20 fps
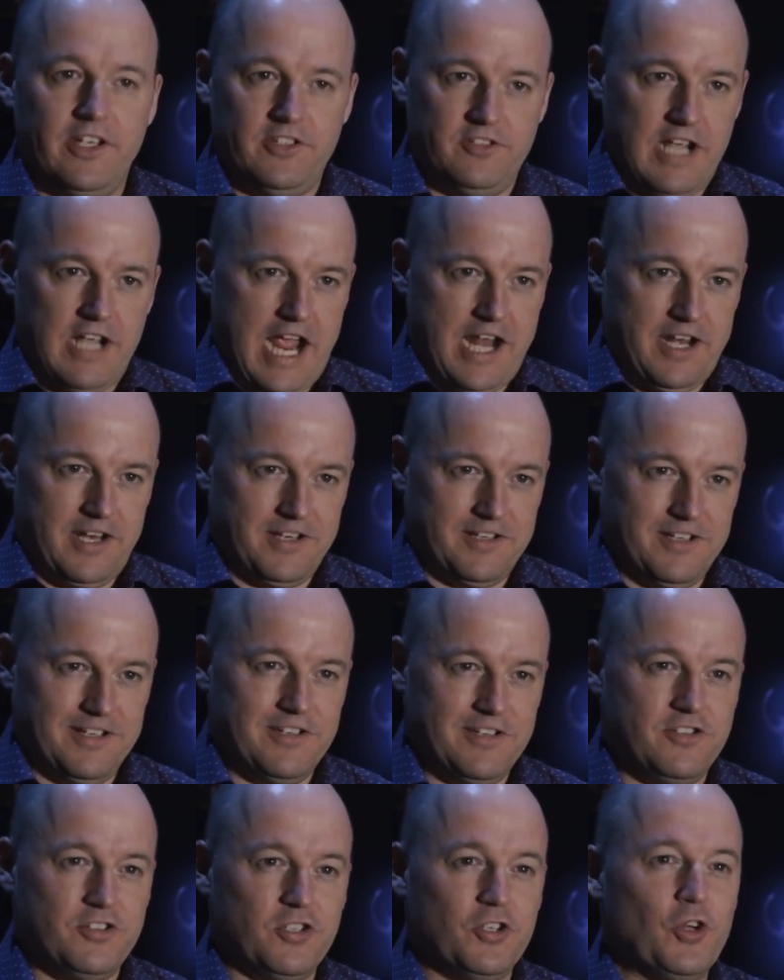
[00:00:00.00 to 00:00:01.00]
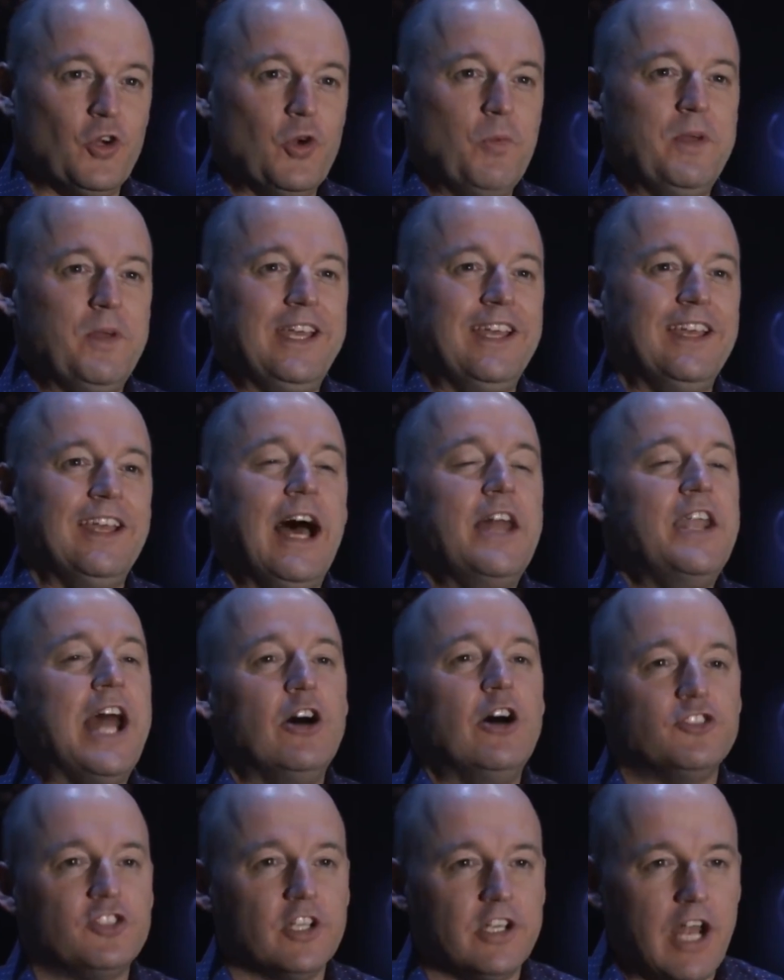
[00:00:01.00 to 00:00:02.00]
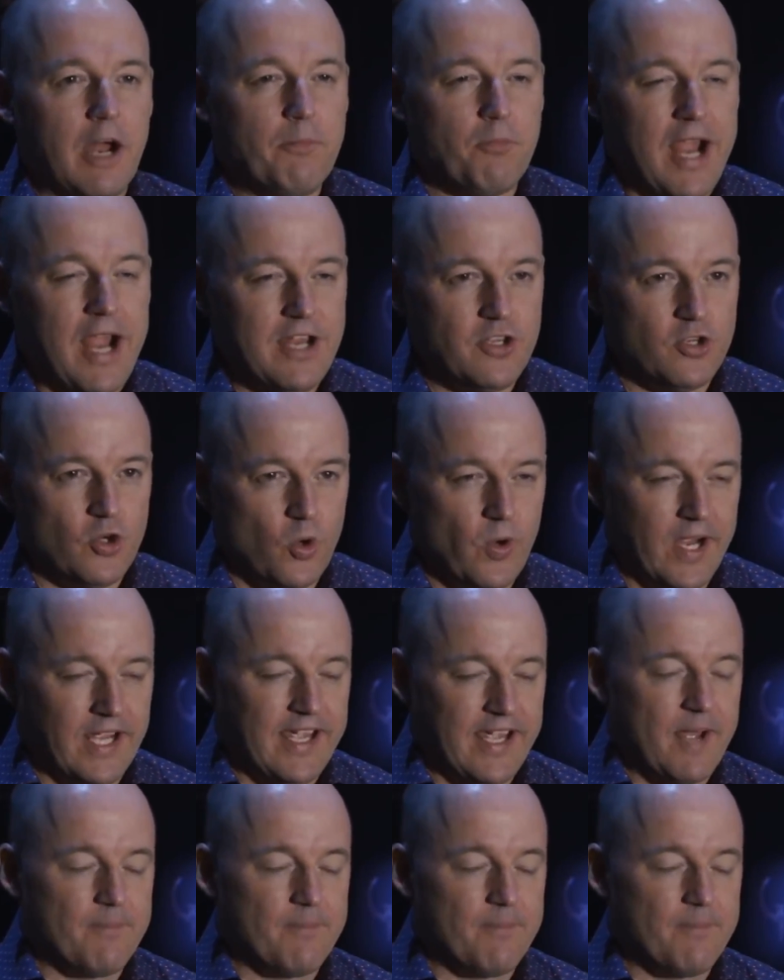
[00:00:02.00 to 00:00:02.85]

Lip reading: exciting to be announcing a brand new Quake